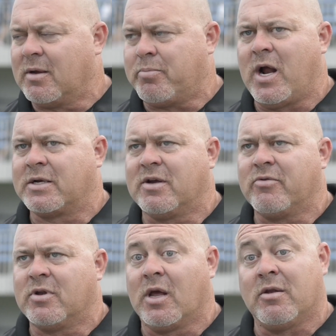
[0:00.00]
They practice
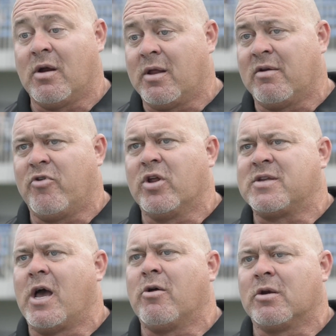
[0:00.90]
every day, and they're, and they're a really
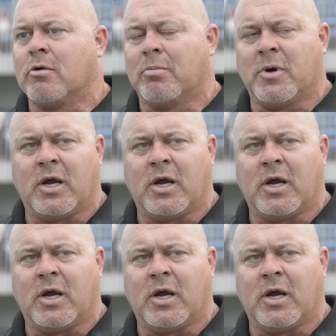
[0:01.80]
talented group.